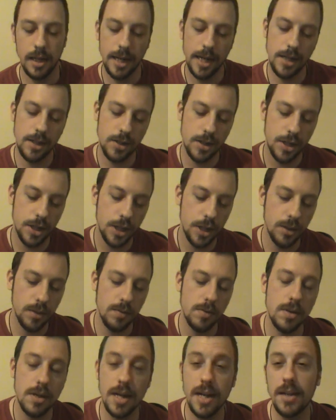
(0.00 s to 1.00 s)
It's
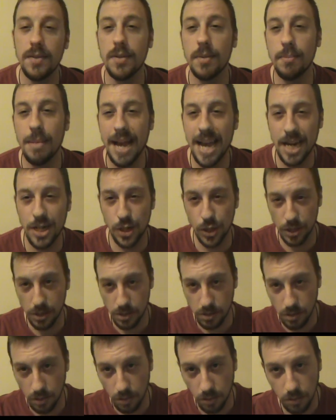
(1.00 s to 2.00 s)
used in the magic
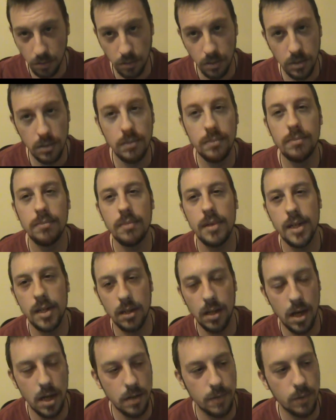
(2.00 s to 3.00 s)
circle in
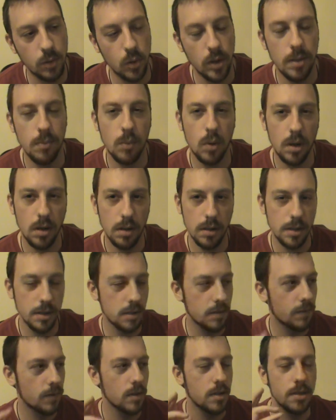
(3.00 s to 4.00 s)
a lot of
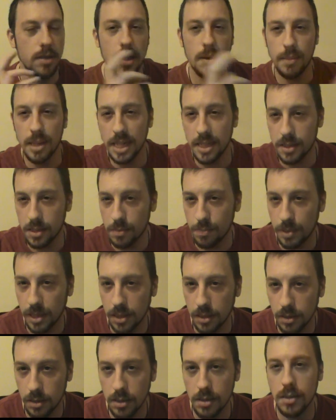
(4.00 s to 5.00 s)
grimoires for summoning
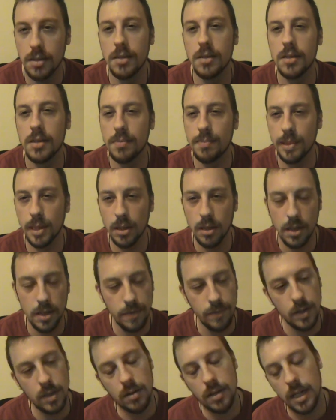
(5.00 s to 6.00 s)
spirits and spirit
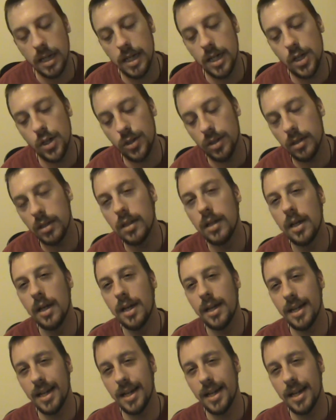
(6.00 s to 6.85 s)
evocation.